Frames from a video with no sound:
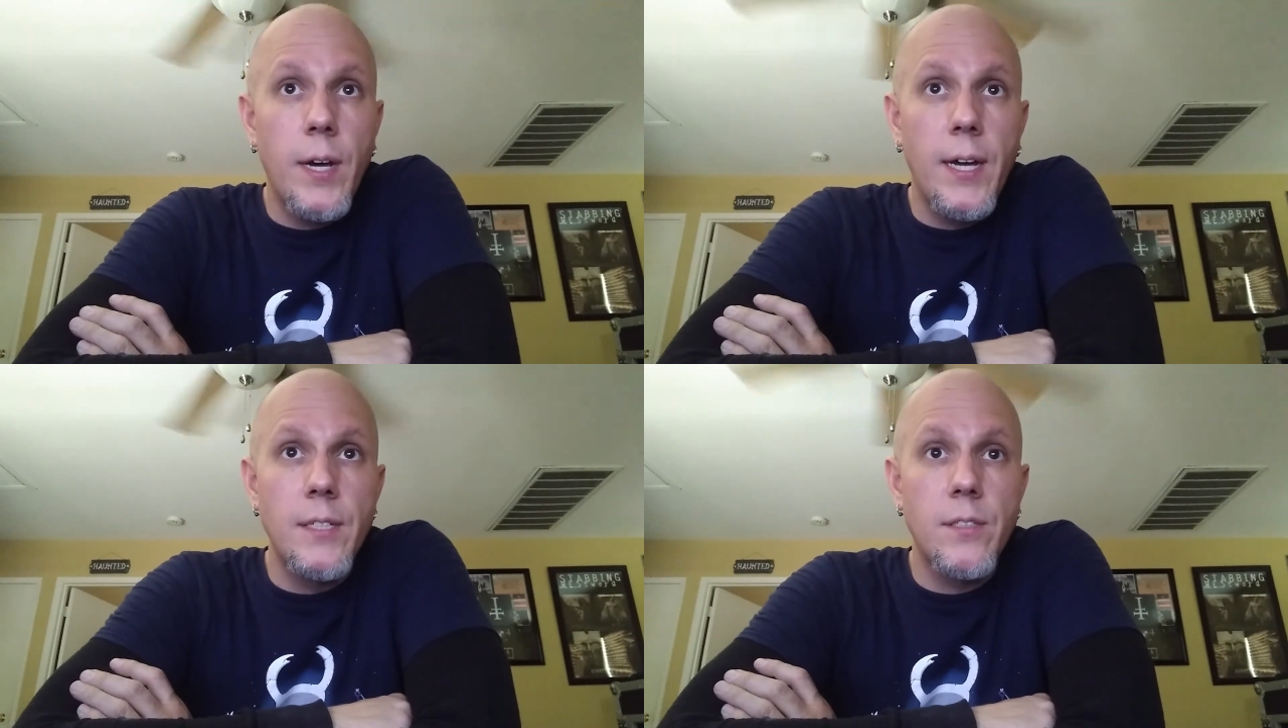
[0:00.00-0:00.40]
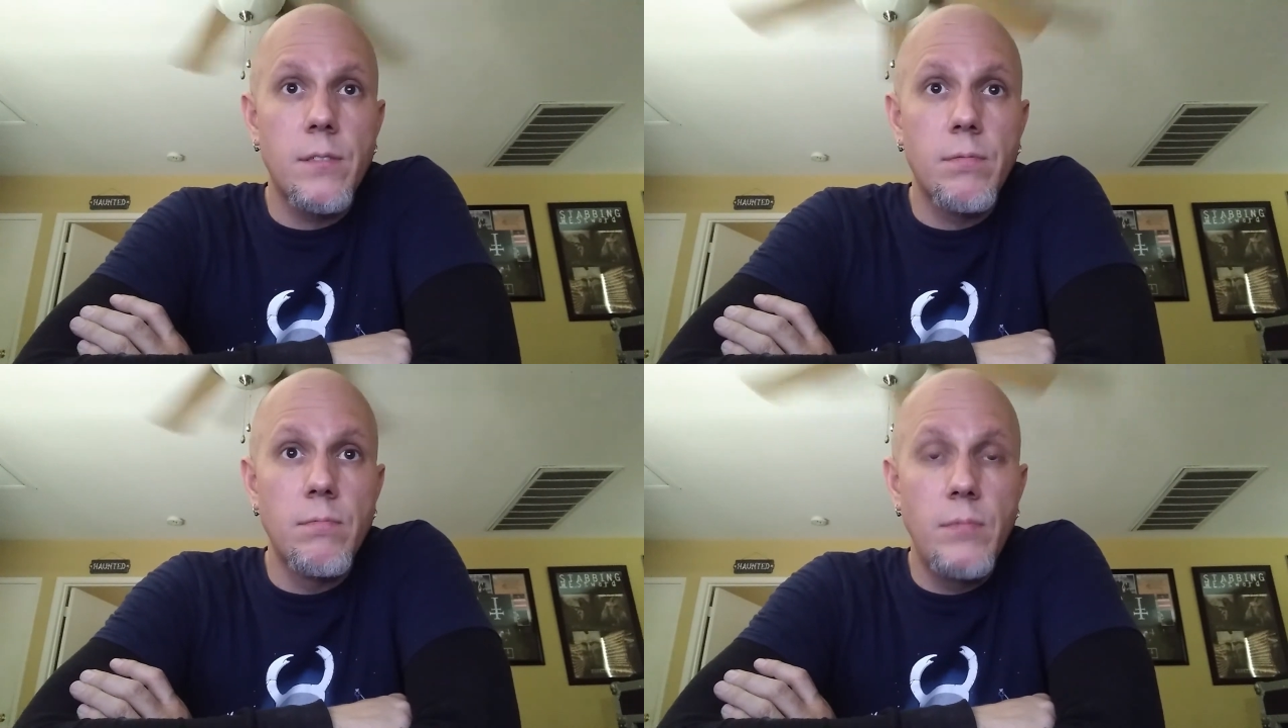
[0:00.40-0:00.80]

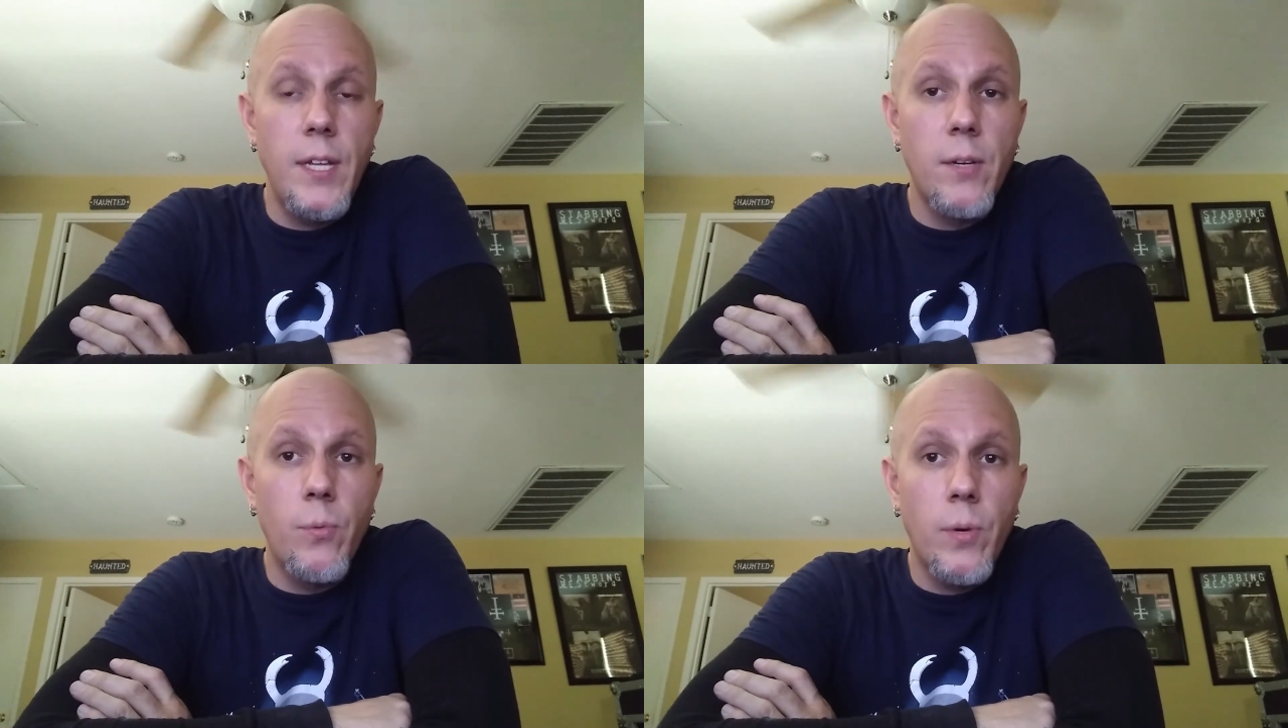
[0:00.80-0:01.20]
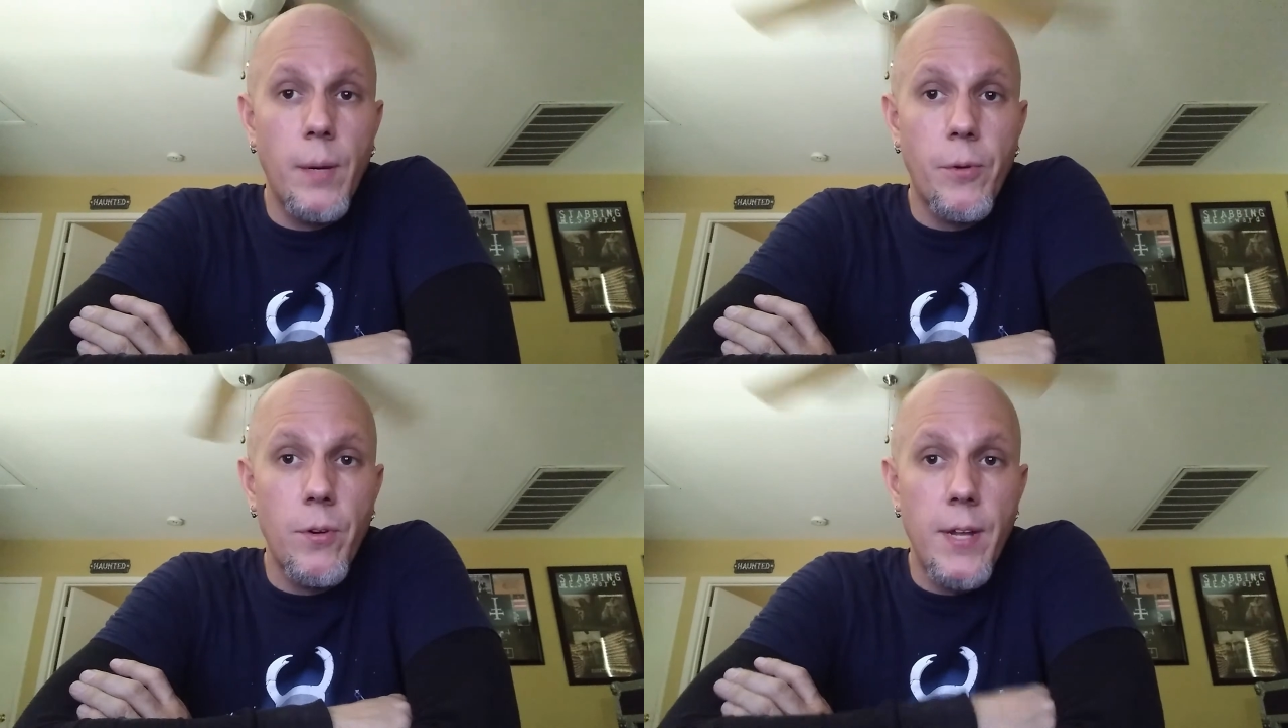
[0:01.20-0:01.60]
guys dig what
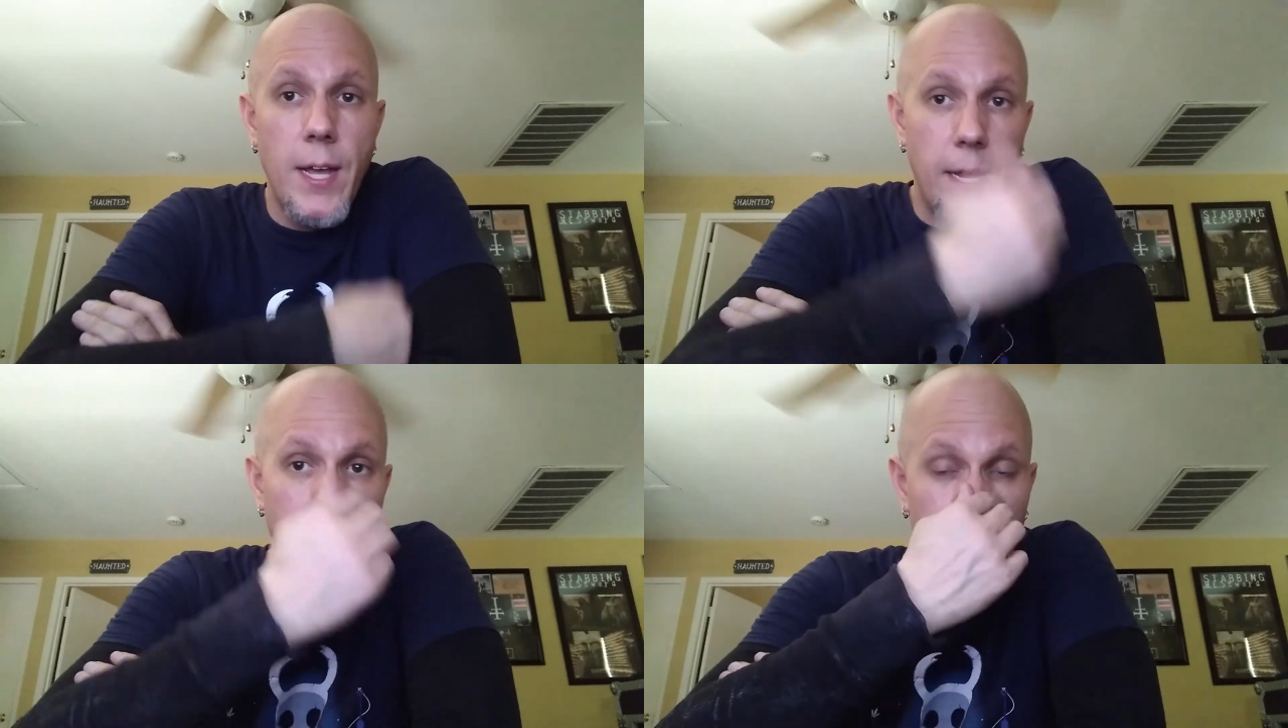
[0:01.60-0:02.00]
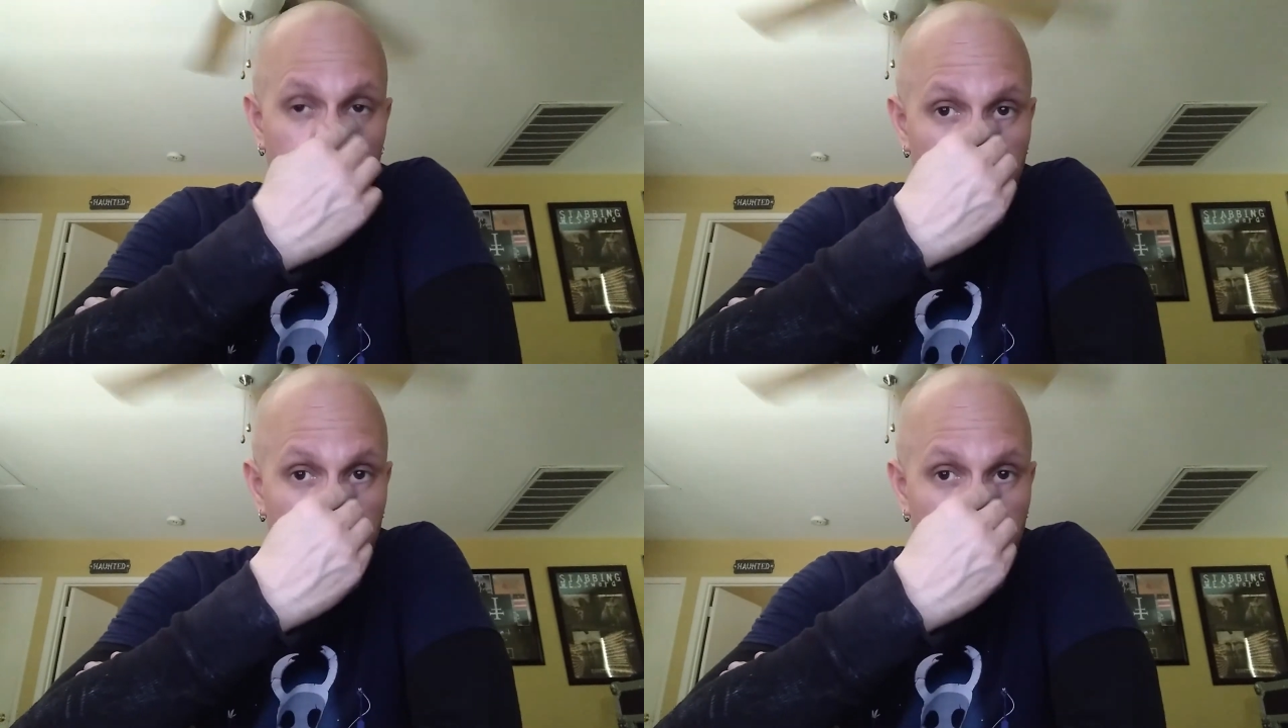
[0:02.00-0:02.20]
I'm creating.